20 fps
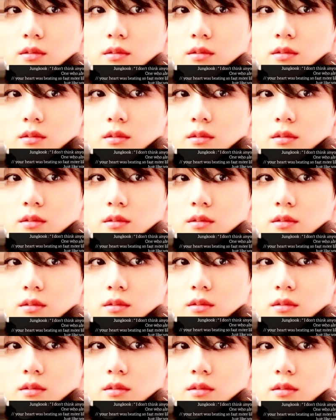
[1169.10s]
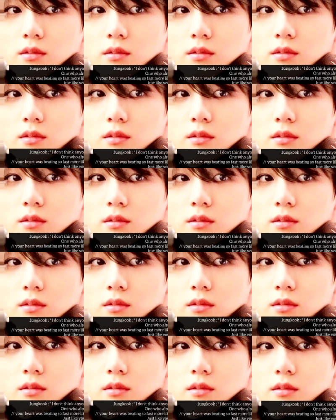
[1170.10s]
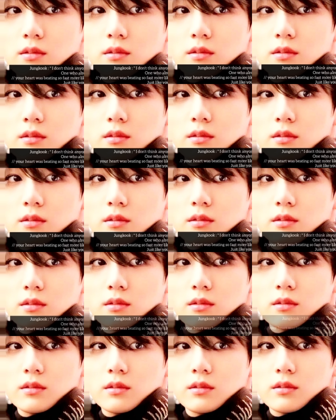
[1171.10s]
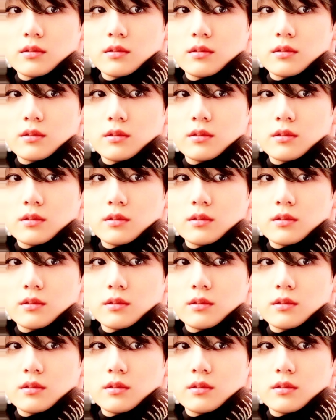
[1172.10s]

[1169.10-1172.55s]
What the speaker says: (silence)